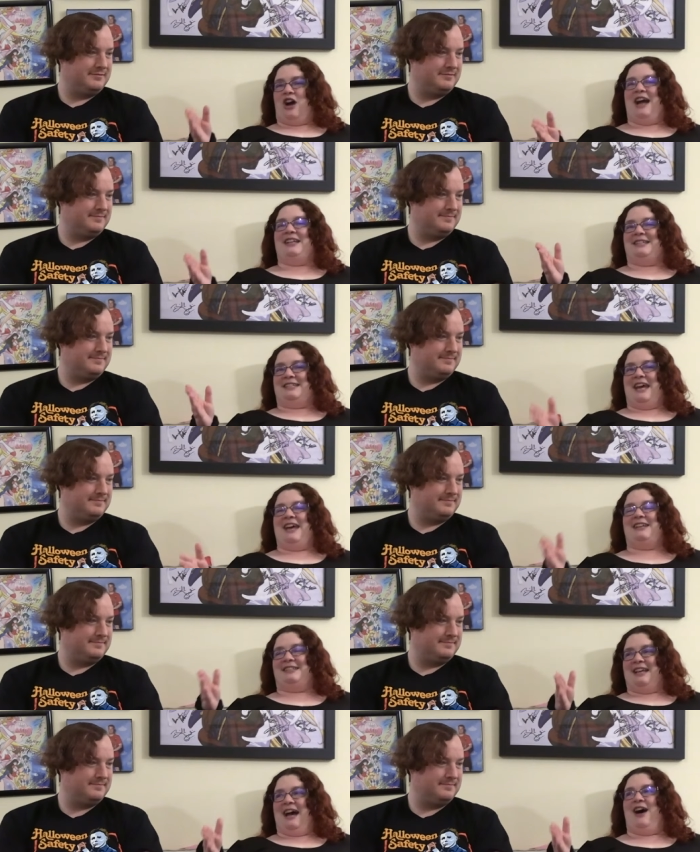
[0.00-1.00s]
Speaker 1: try to
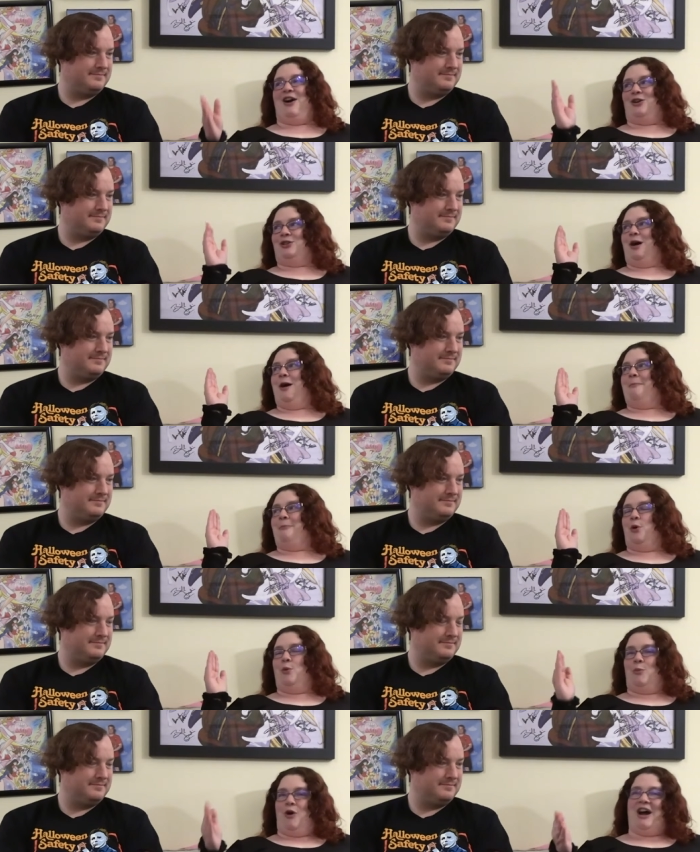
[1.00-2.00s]
take down
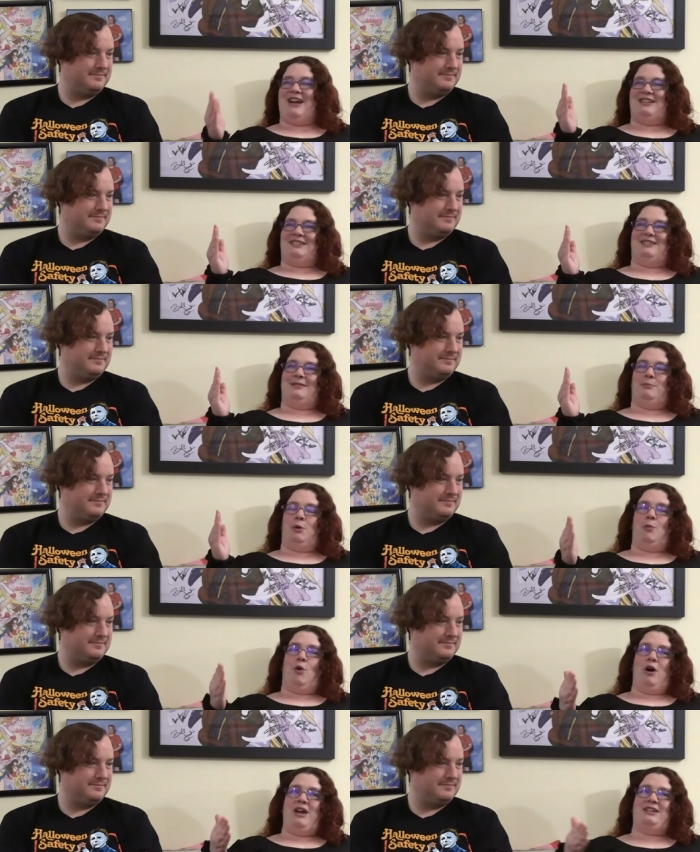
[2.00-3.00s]
Momoi,
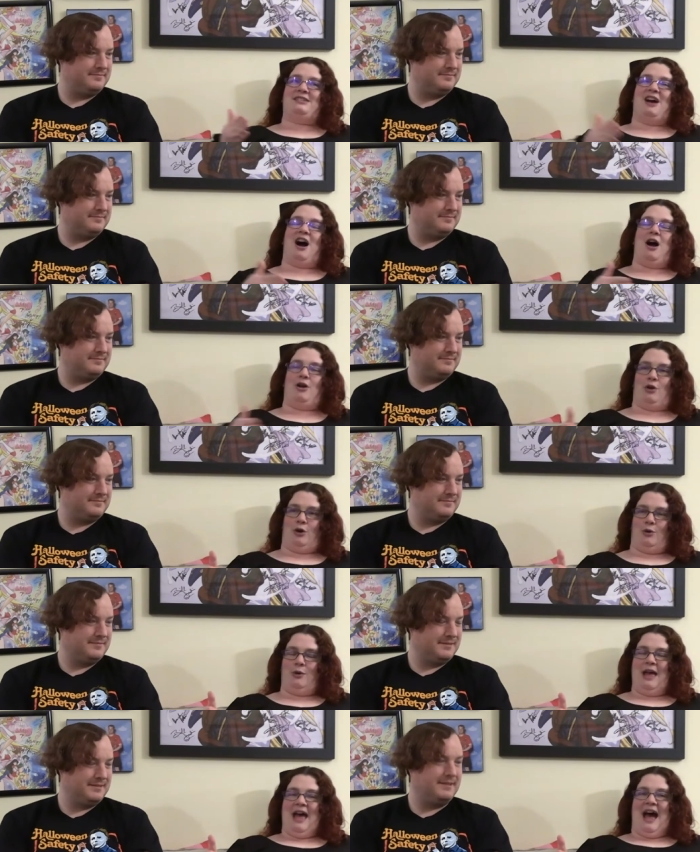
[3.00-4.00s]

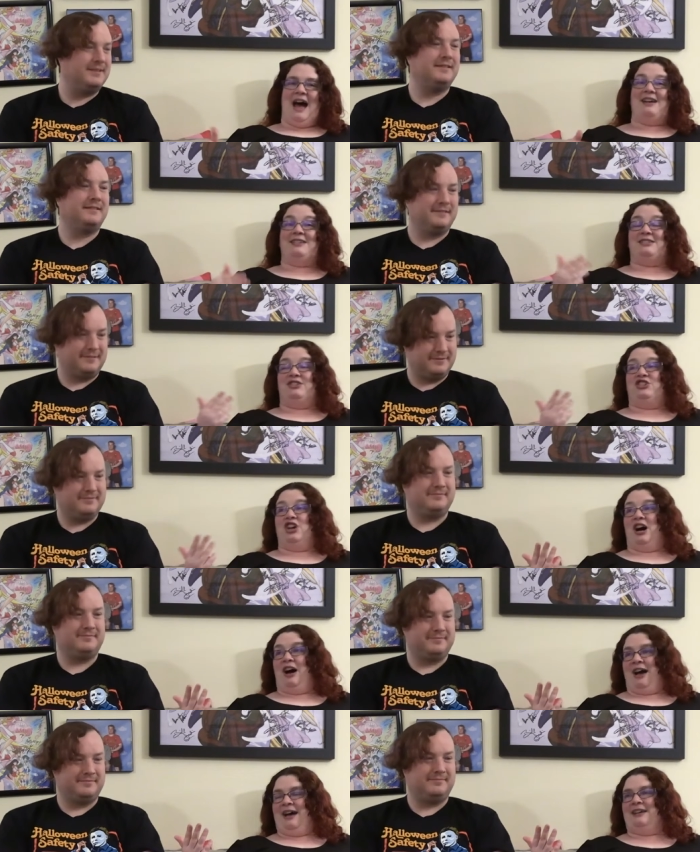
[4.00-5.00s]
Momotaru as,
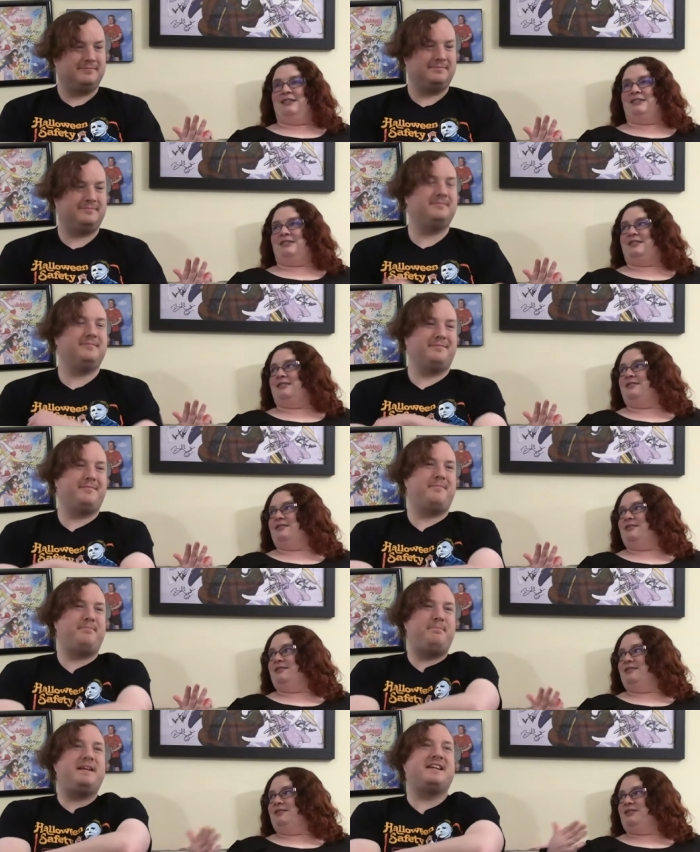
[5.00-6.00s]
as...
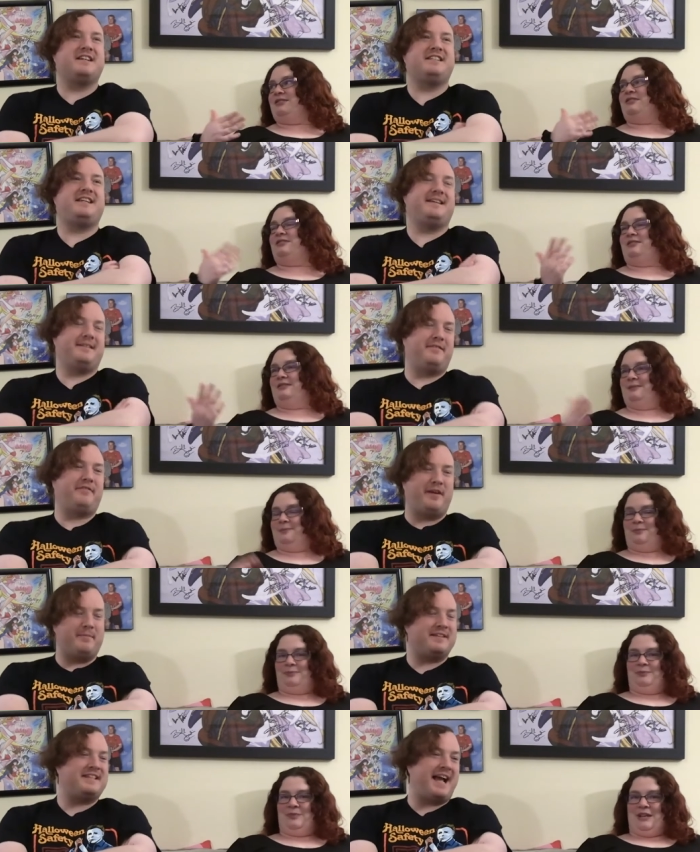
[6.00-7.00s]
Speaker 2: Because he, of
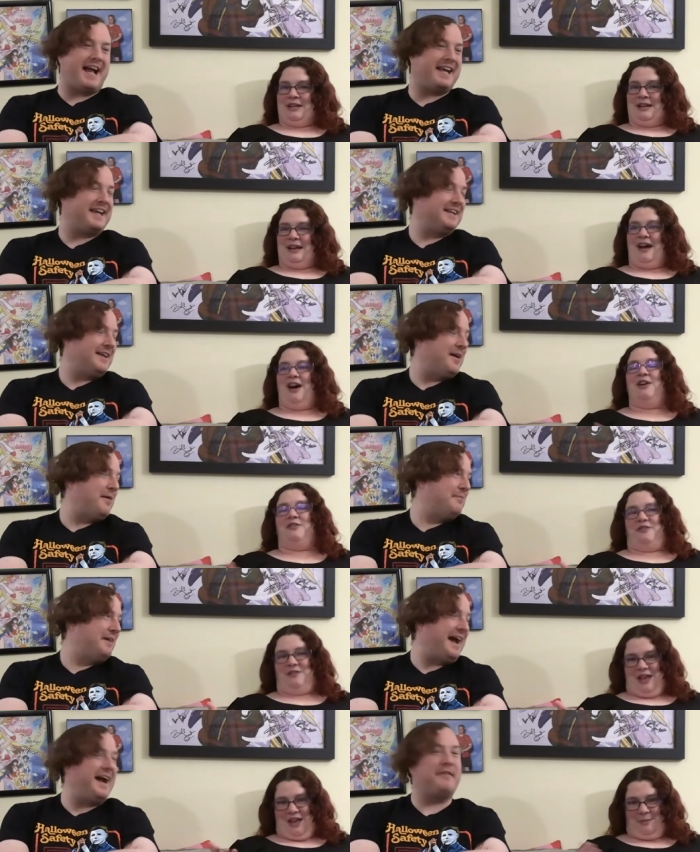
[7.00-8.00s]
him attacking
Speaker 1: them
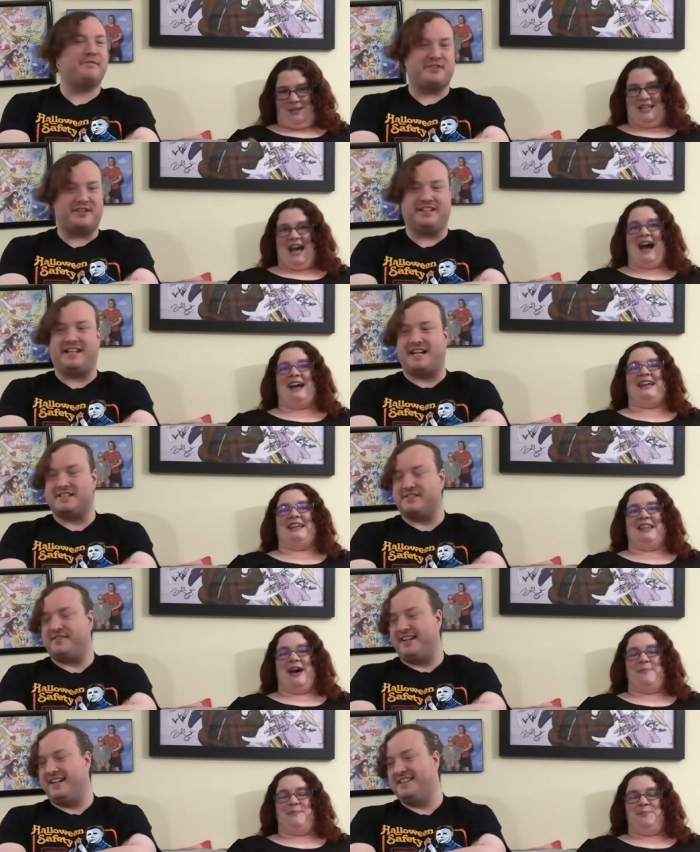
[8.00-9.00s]
of after him attacking the last
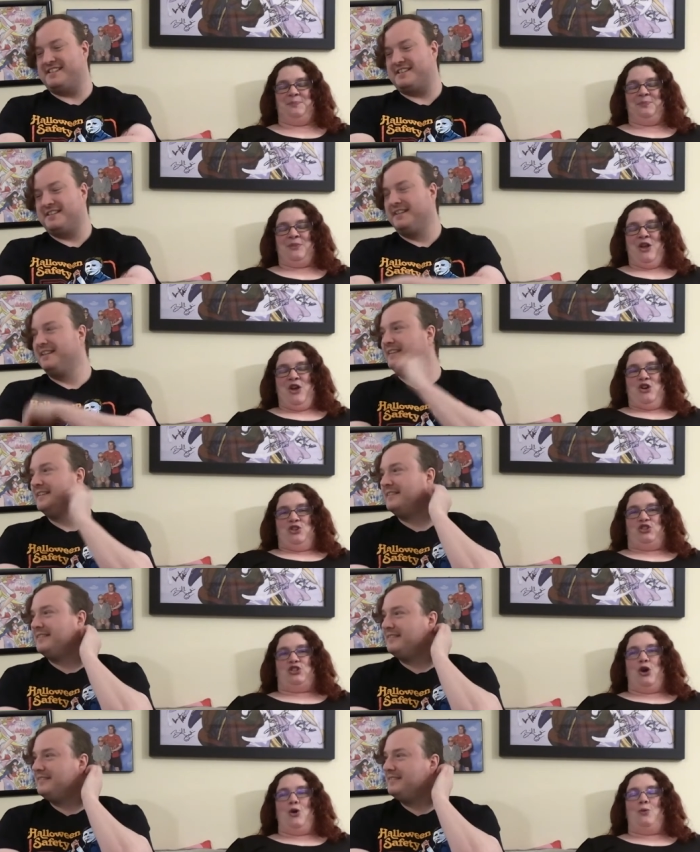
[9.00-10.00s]
them. events.
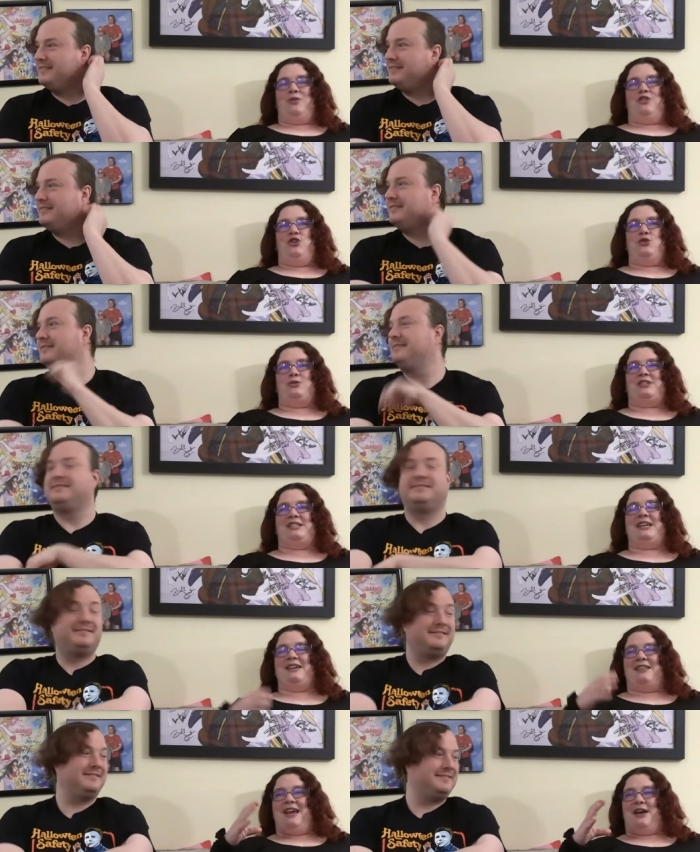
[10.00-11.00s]
So you
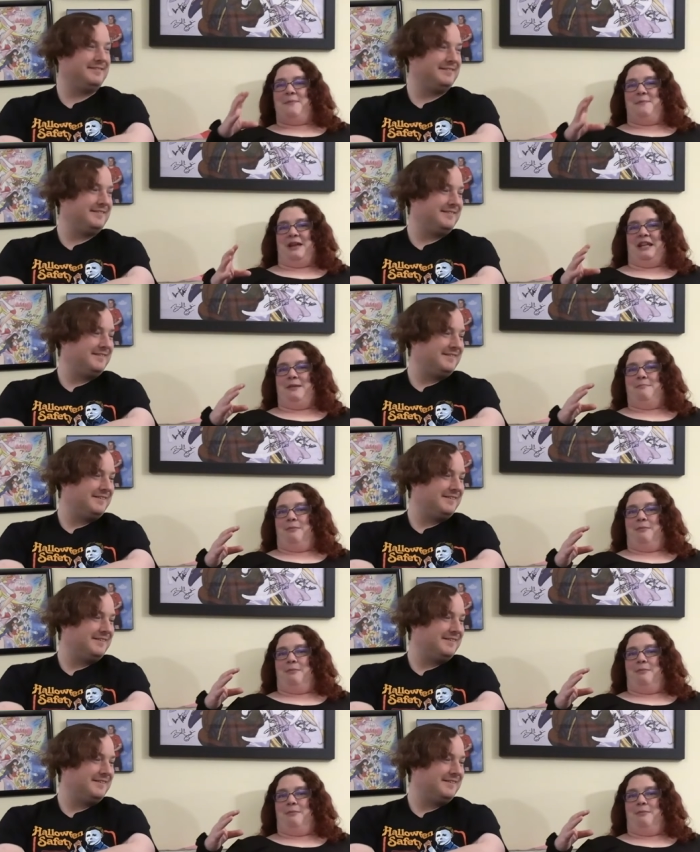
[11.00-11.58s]
see like a mini,